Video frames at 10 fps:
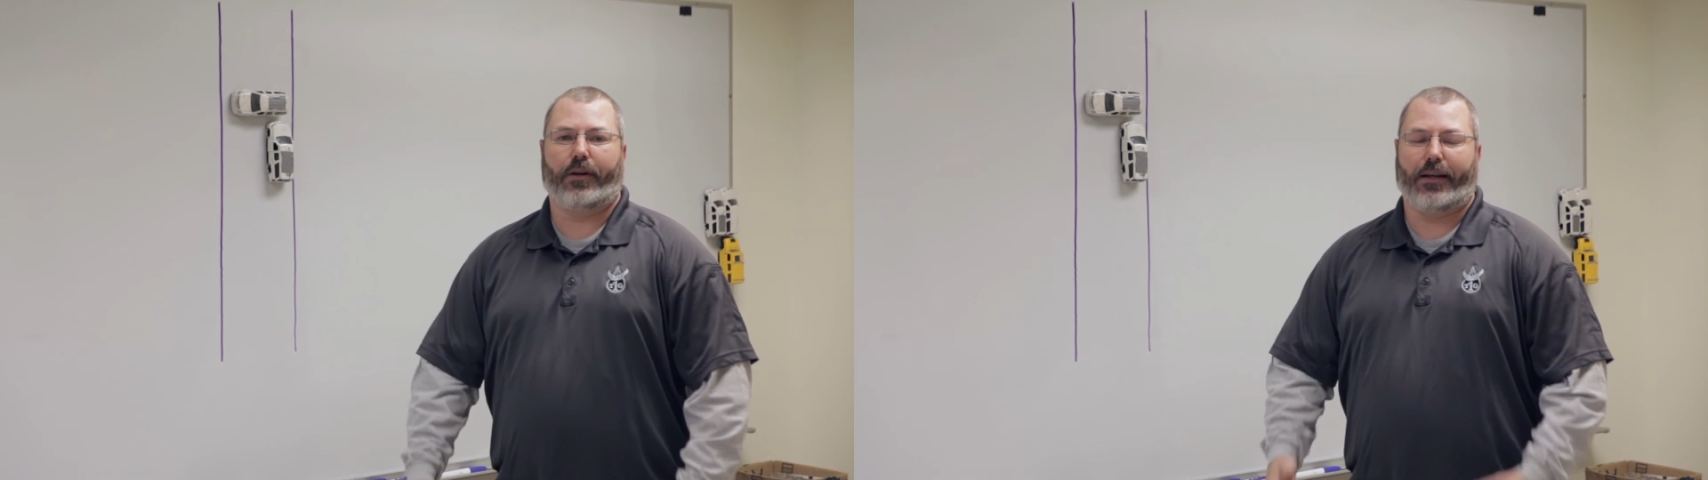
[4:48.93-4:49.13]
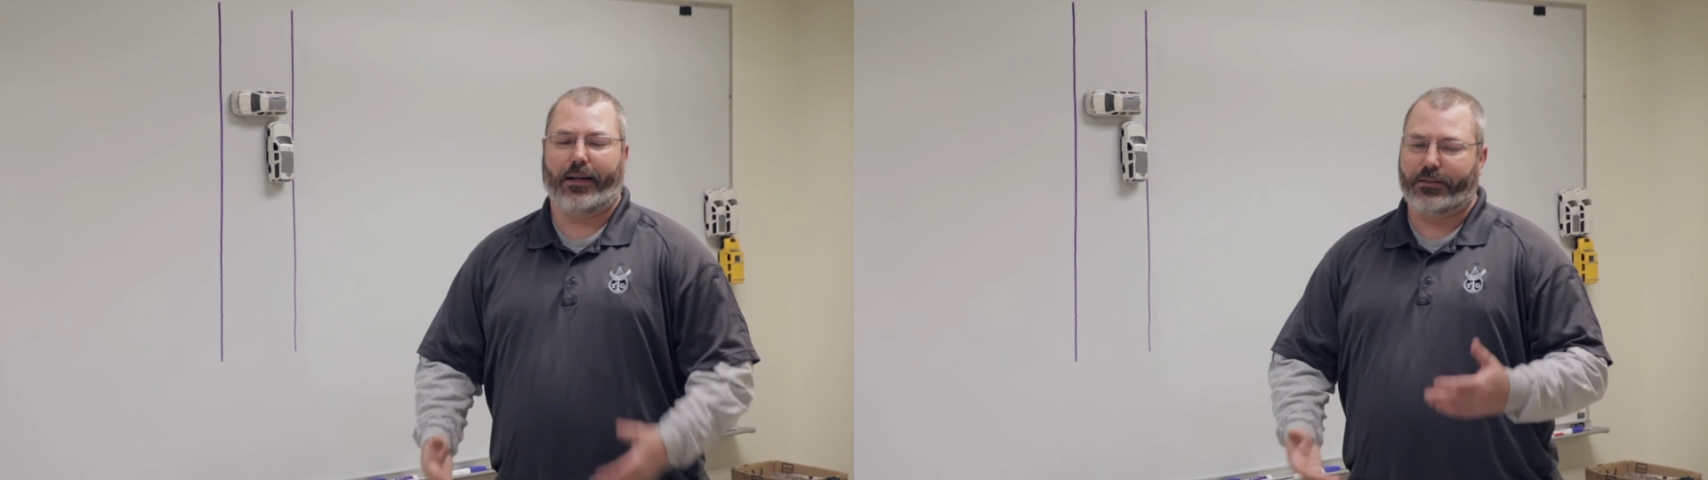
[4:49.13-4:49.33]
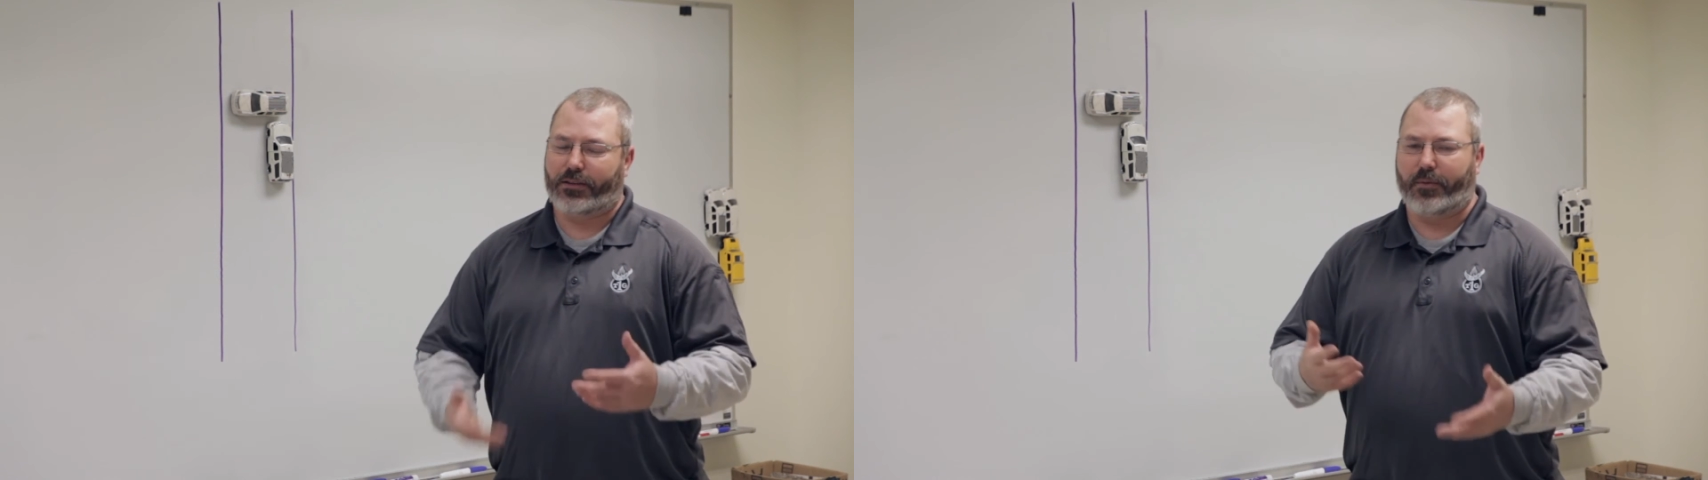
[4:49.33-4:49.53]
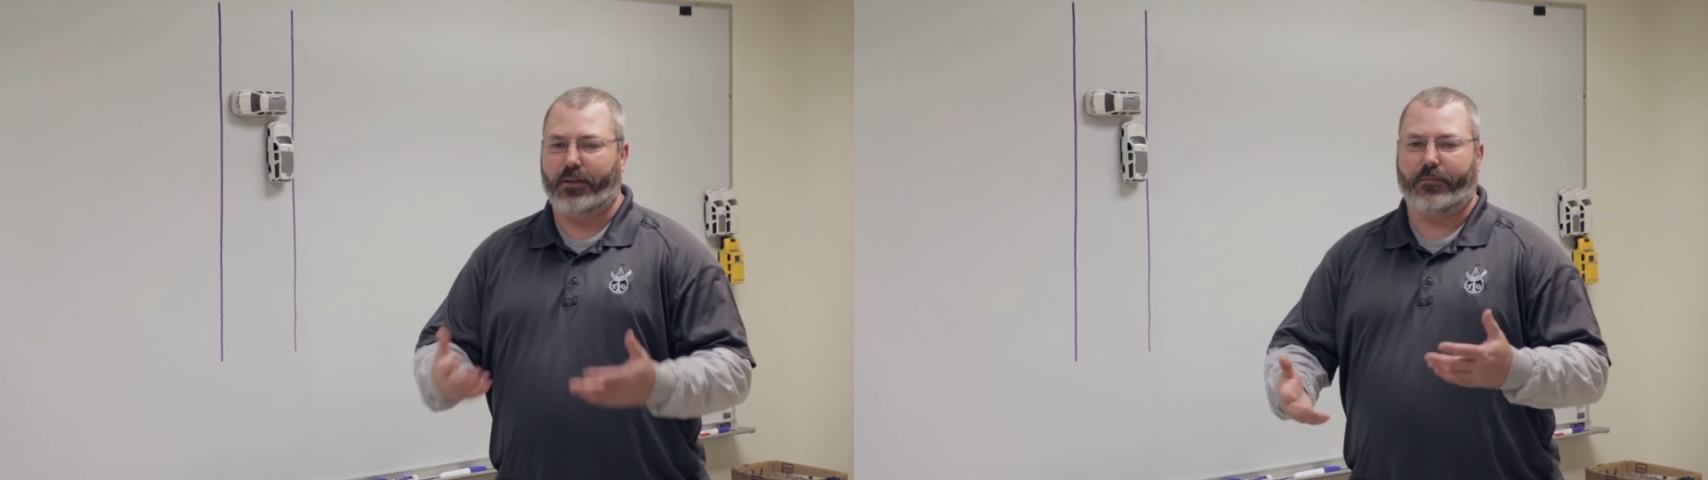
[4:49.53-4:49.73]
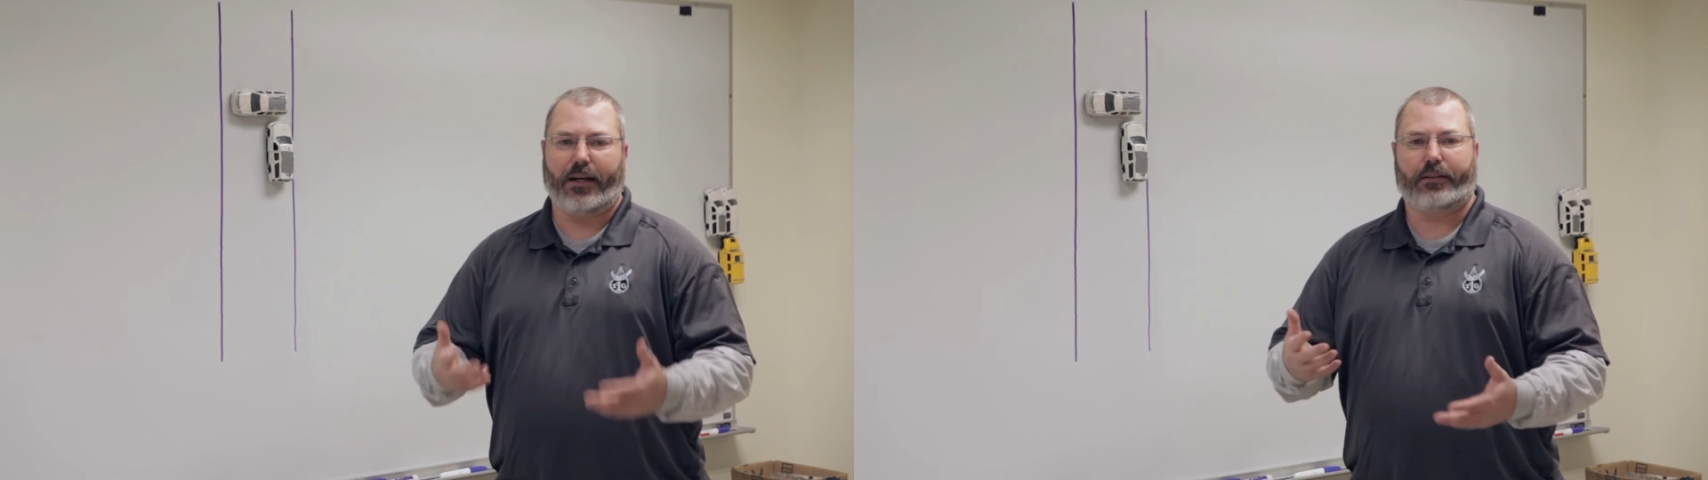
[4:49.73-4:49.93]
and some of the
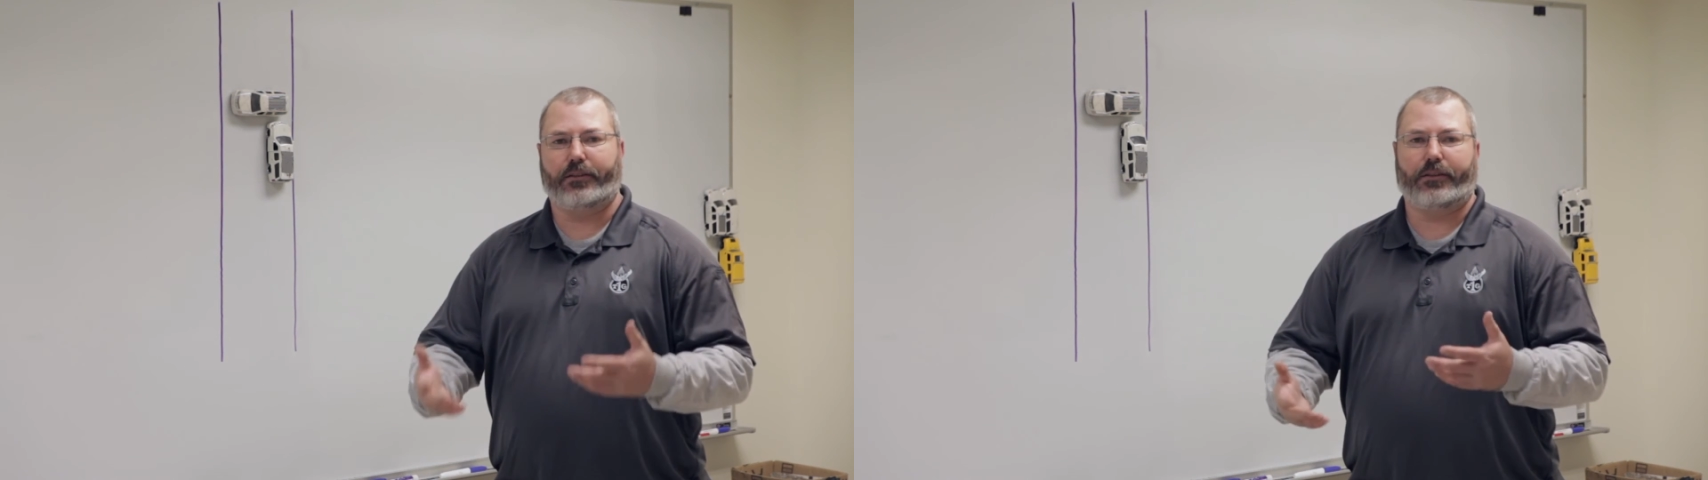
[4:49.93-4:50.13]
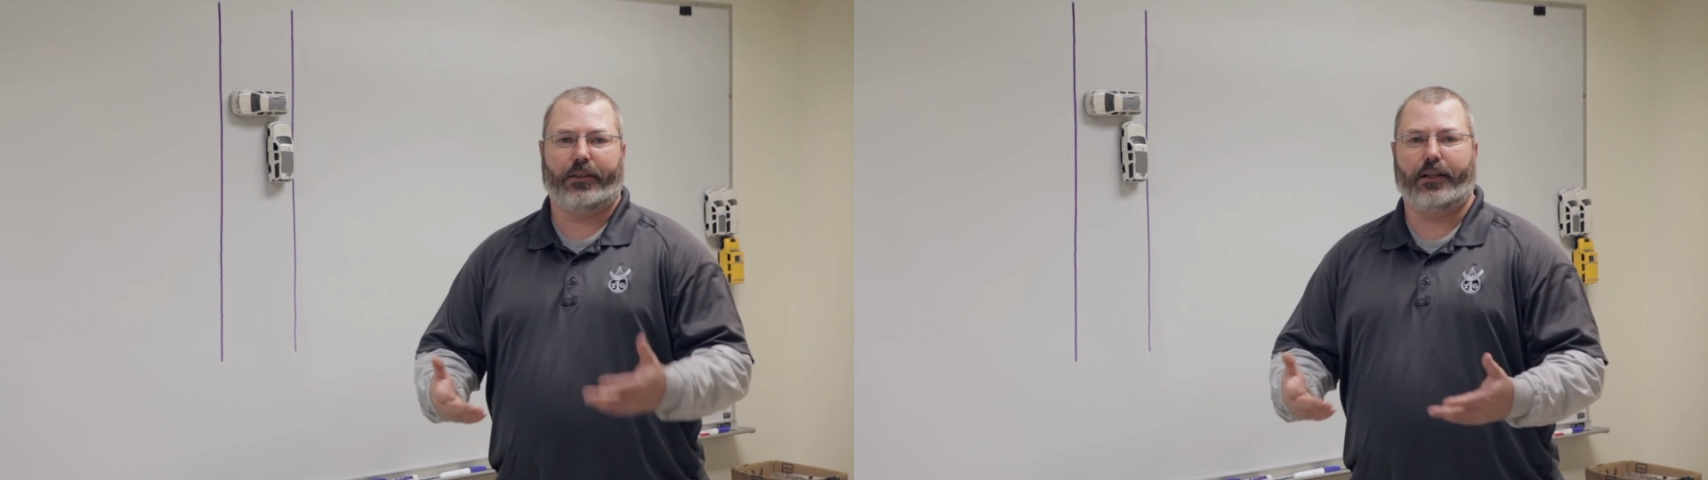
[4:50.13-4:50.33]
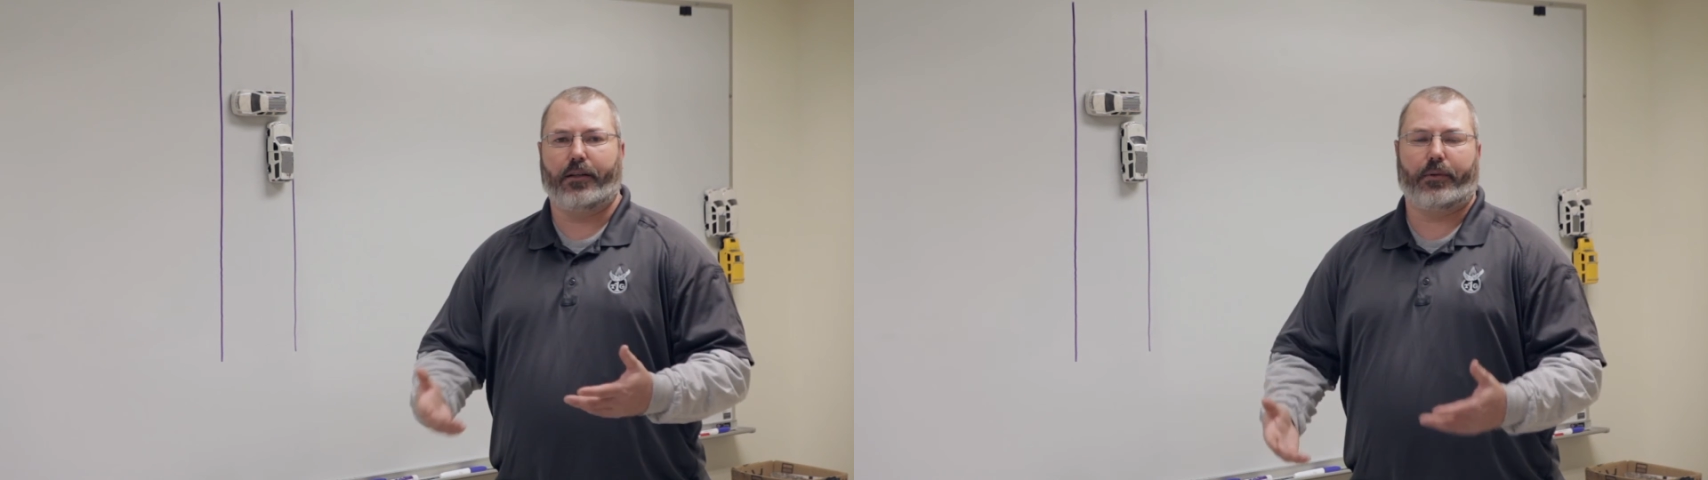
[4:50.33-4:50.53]
factors that need to